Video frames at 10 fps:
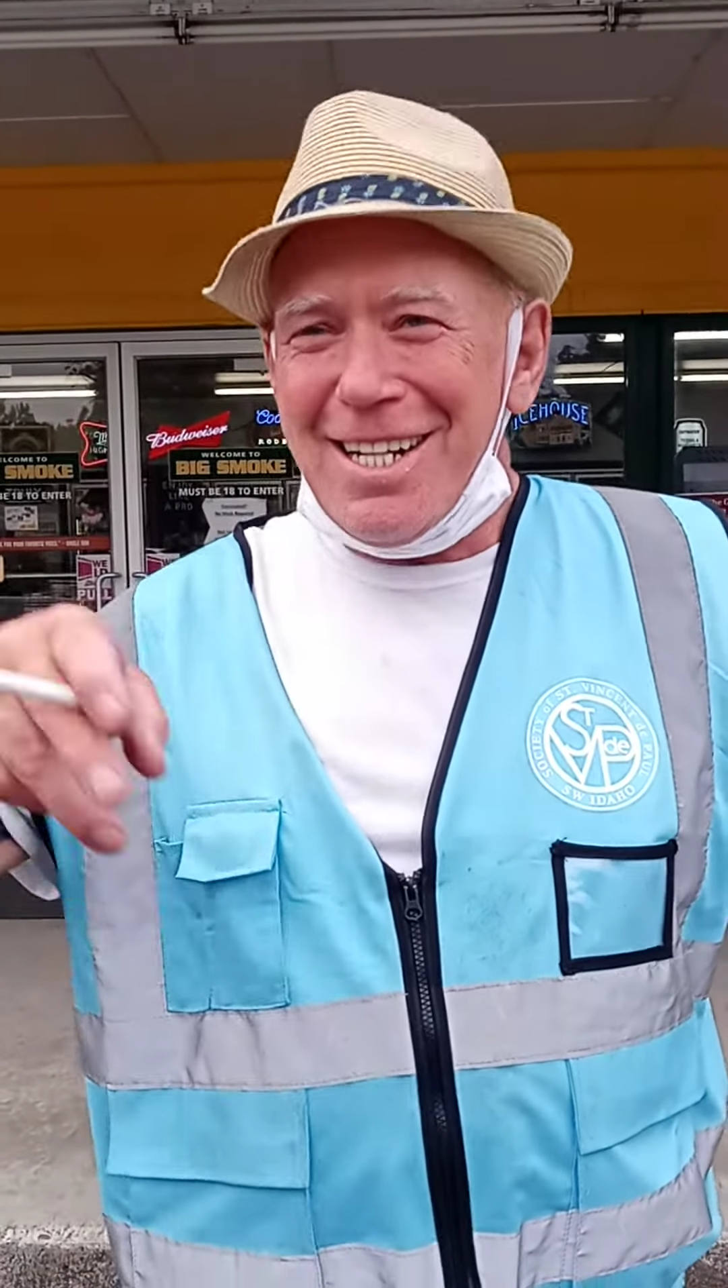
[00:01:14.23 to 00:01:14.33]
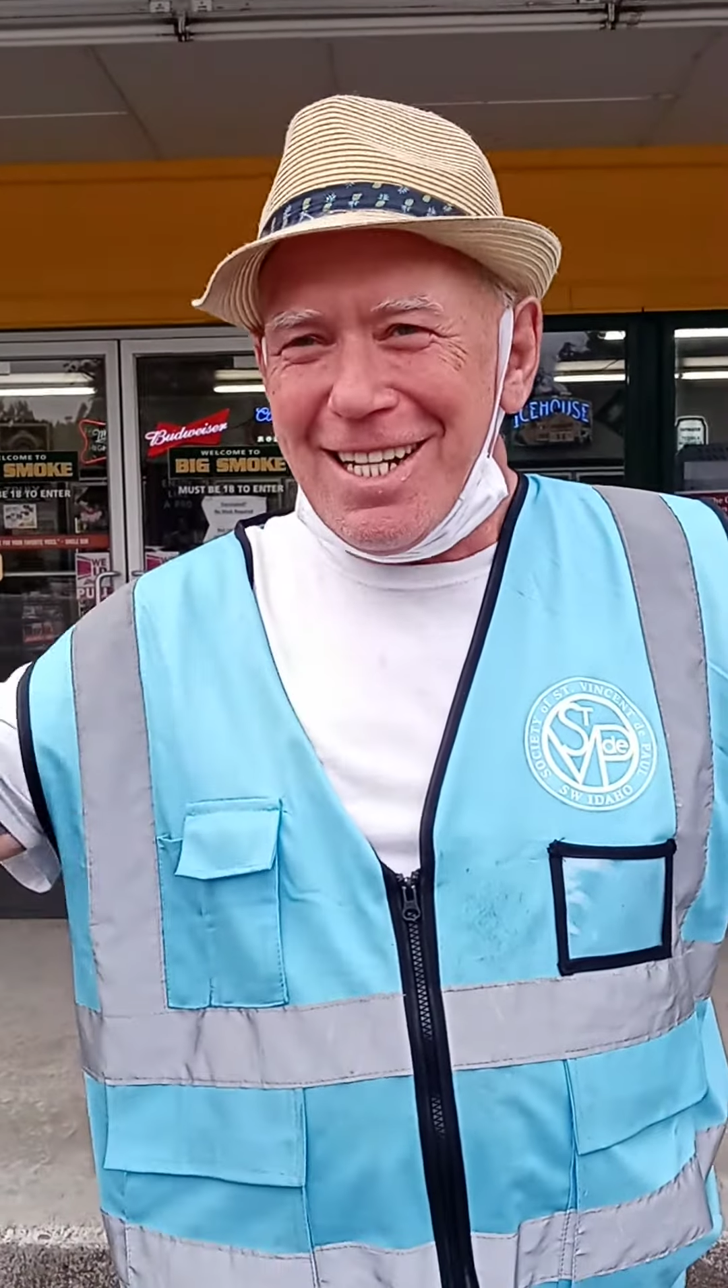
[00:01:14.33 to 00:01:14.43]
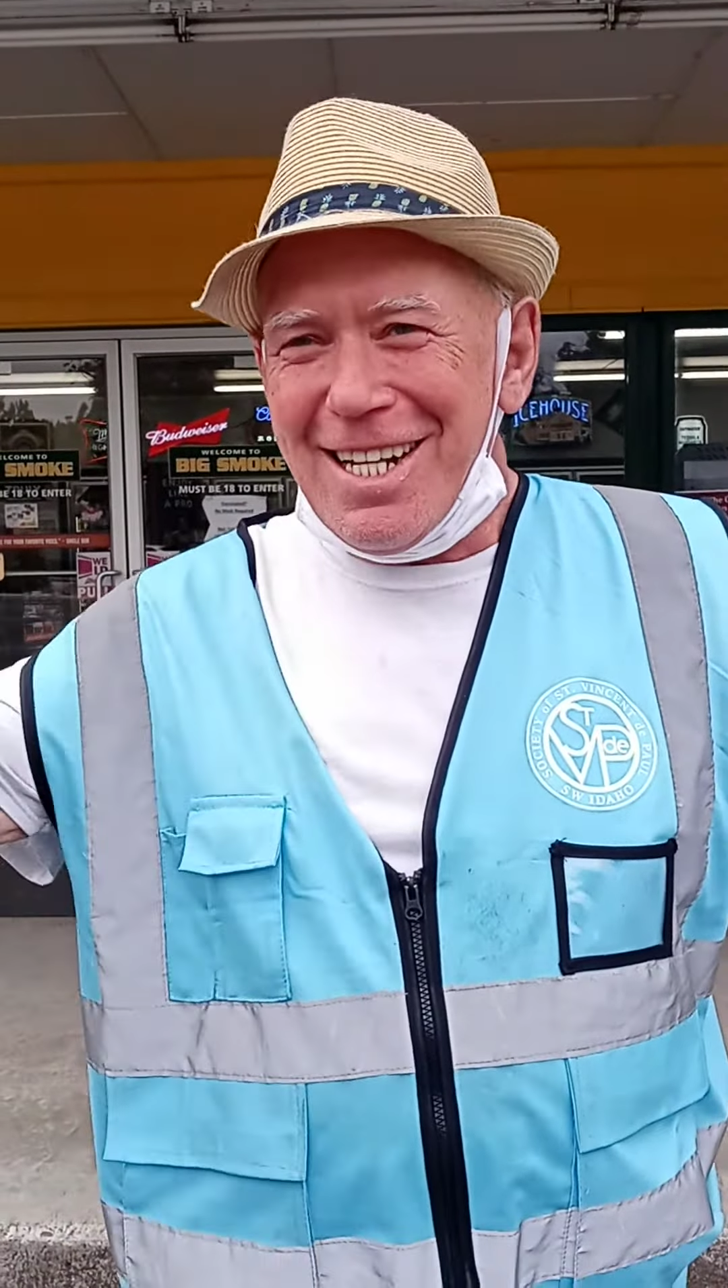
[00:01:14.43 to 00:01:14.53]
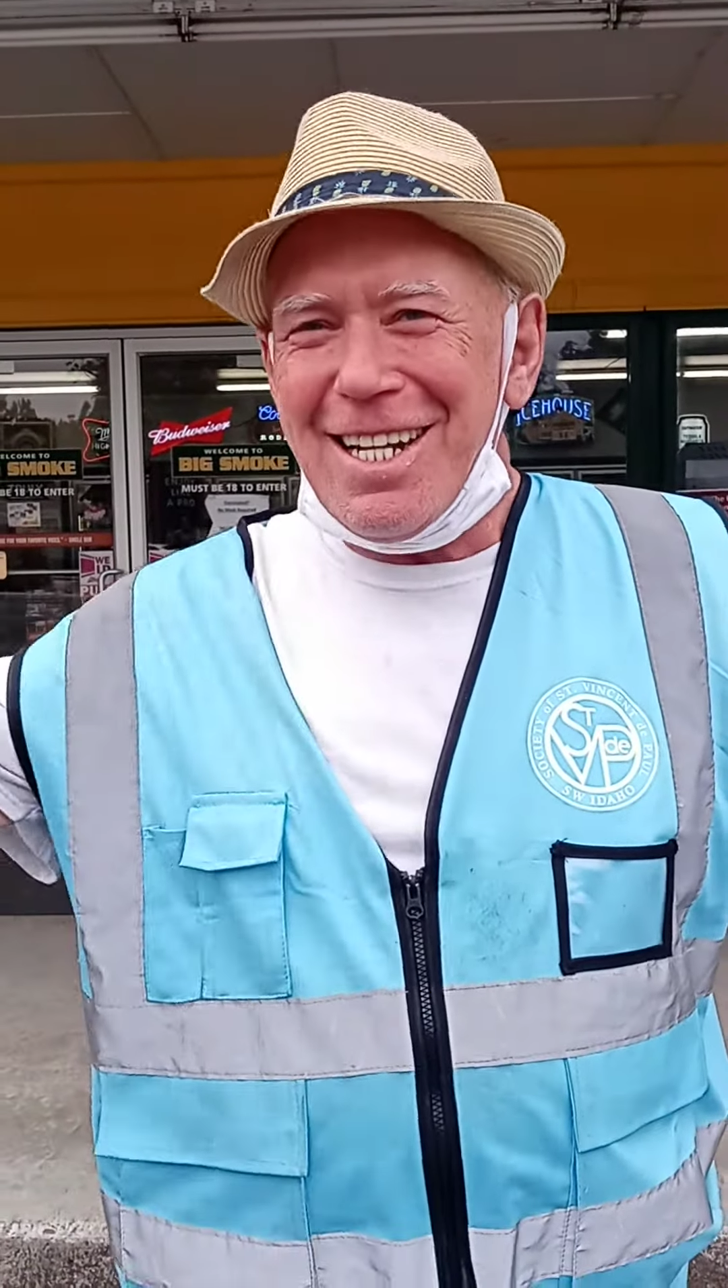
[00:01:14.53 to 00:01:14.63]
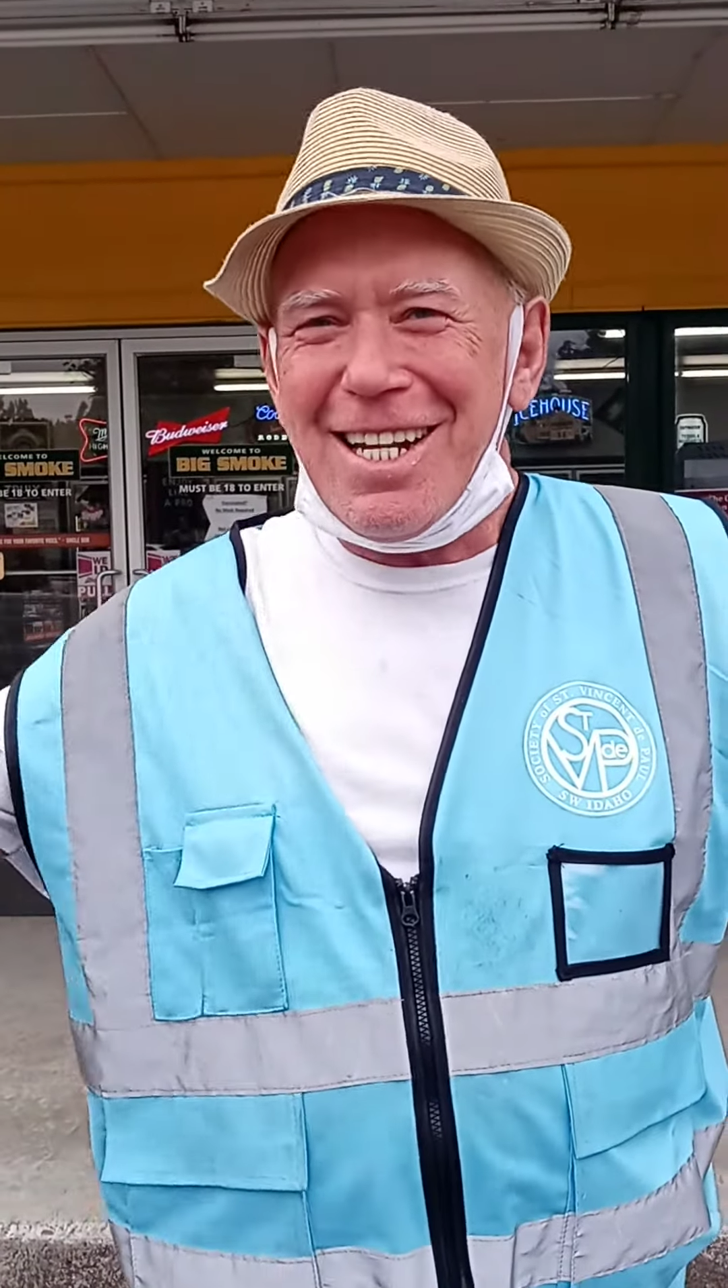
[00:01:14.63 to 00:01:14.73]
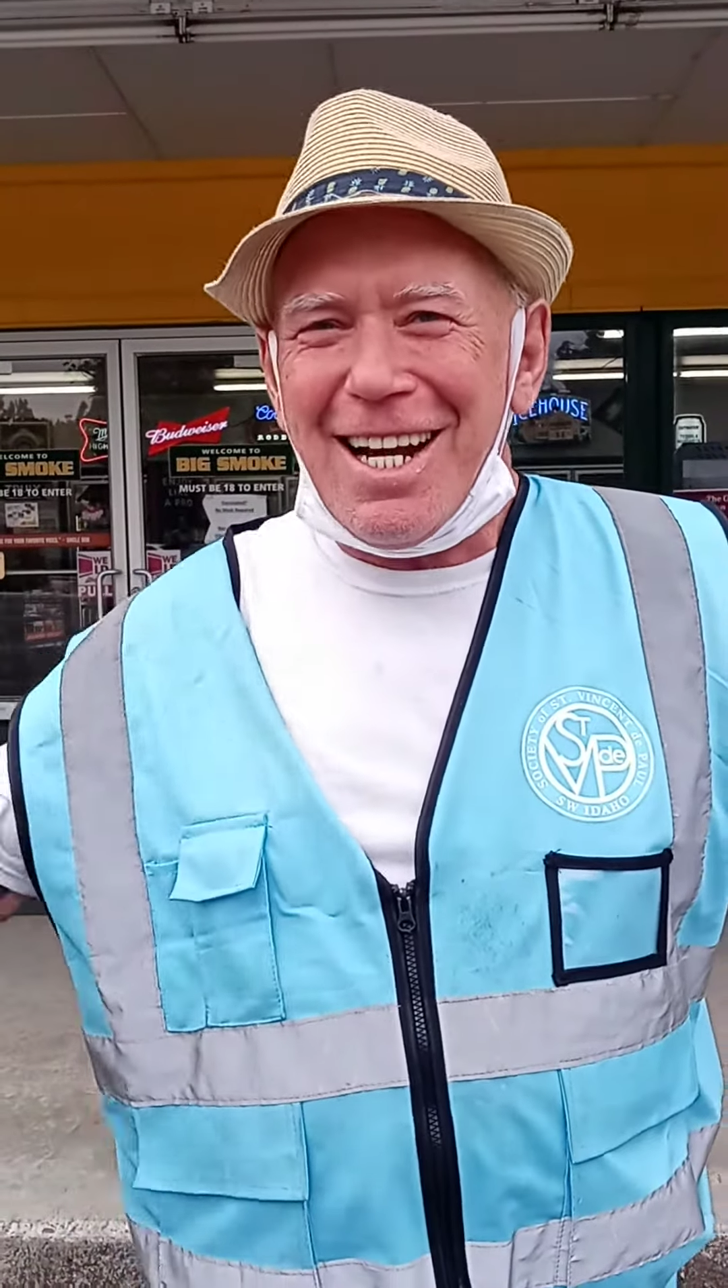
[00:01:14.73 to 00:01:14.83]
and then